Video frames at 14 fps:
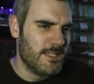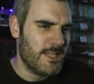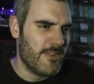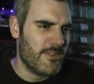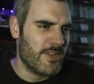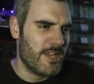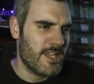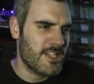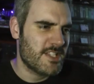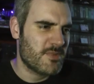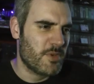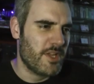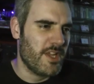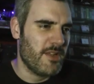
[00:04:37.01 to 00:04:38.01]

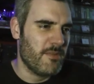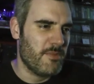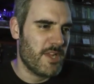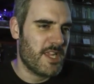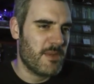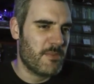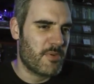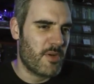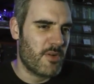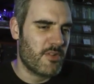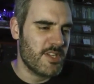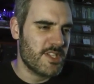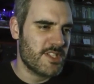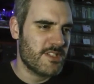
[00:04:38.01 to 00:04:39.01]
Nevertheless, we're making
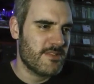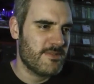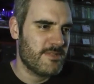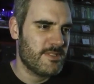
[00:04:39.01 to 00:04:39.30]
progress.